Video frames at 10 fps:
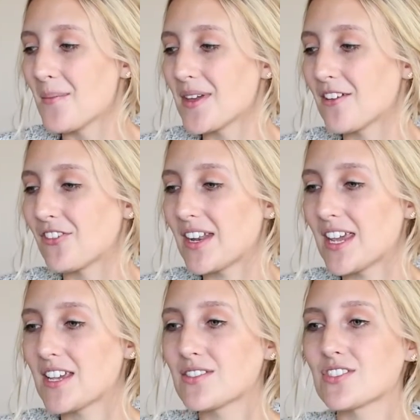If it
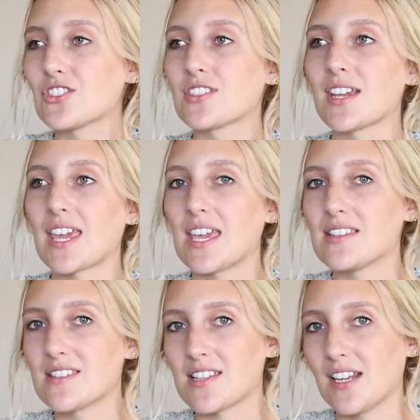is just like
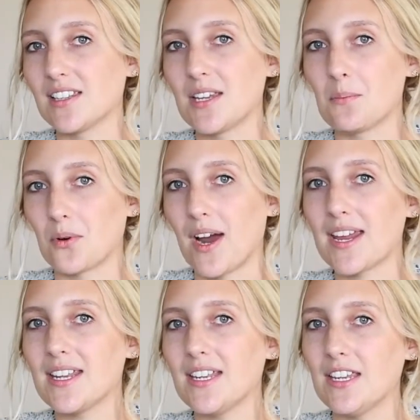insanely
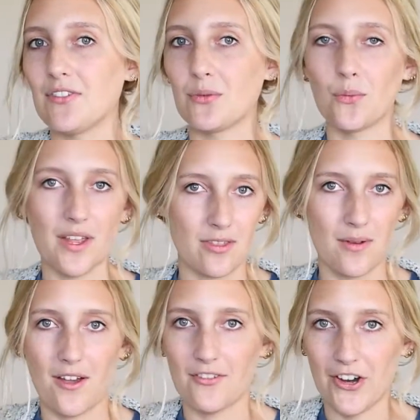bright, even with
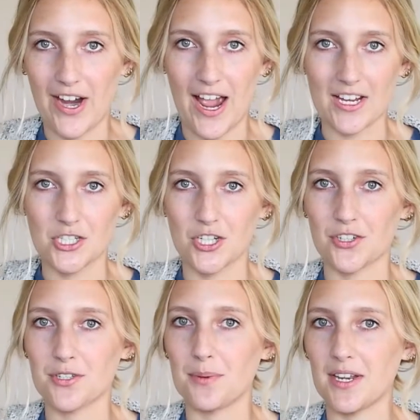a very high shutter
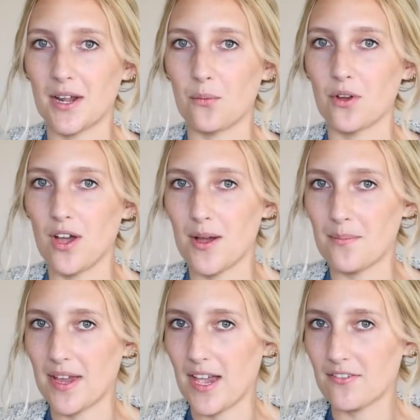speed, I will up
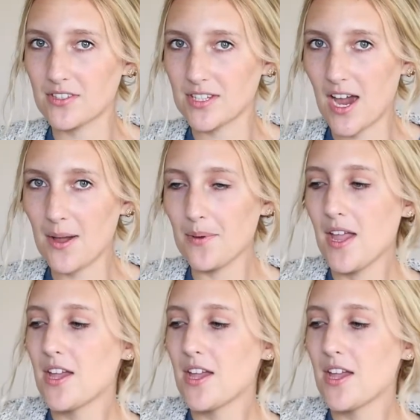my f-stop.